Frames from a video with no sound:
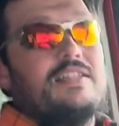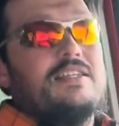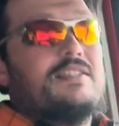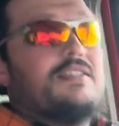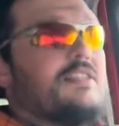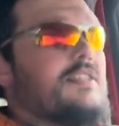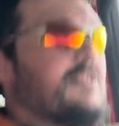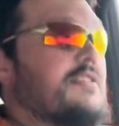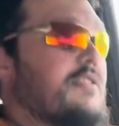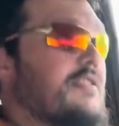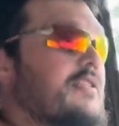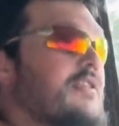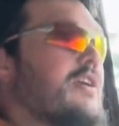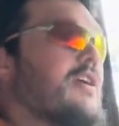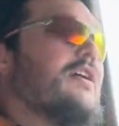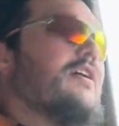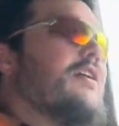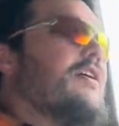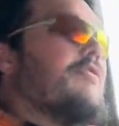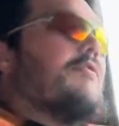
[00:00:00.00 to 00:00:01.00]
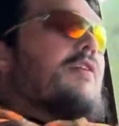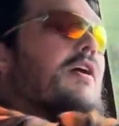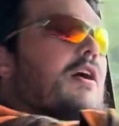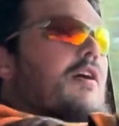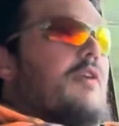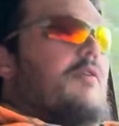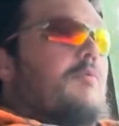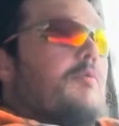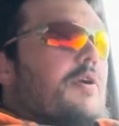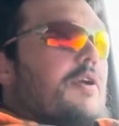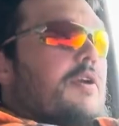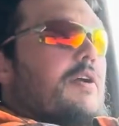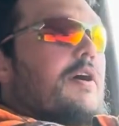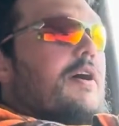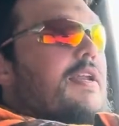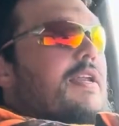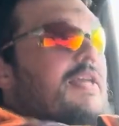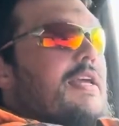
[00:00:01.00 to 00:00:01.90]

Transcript: It's easy to carry around and whatnot.